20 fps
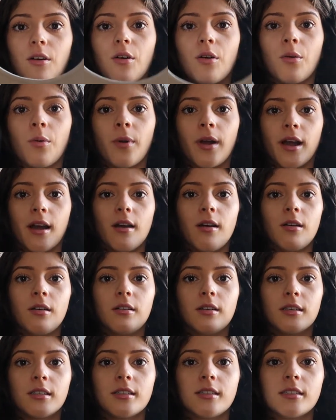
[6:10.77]
Oh wow,
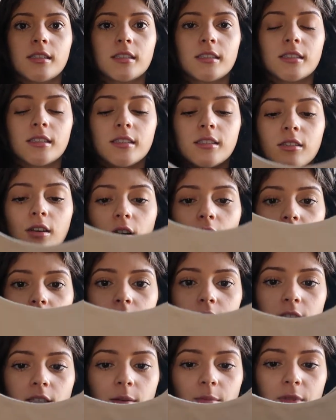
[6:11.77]
this is
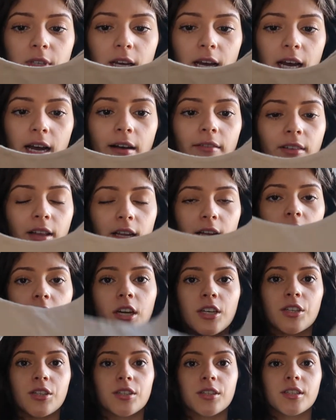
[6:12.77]
awesome to have like
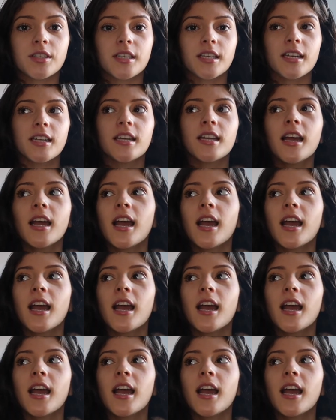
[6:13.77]
under a hoodie